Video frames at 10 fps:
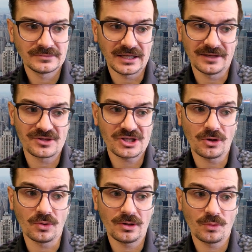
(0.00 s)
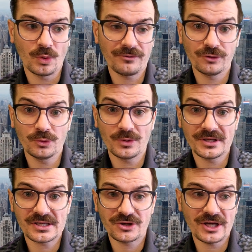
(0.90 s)
And if so, what fruit would
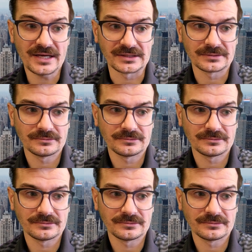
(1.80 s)
this create?